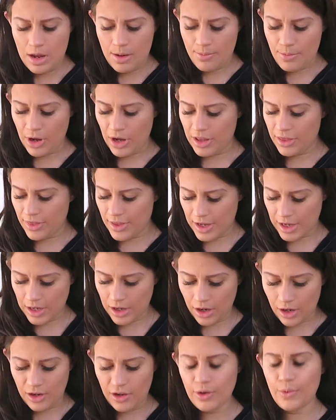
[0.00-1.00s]
but I
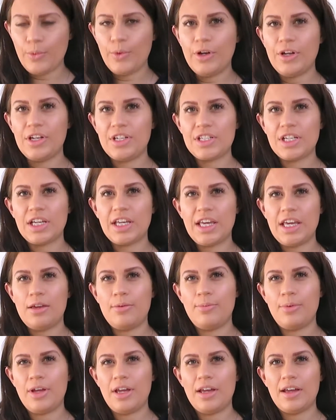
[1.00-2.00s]
think I would
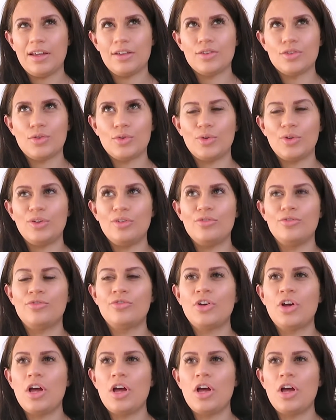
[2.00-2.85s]
keep it sort of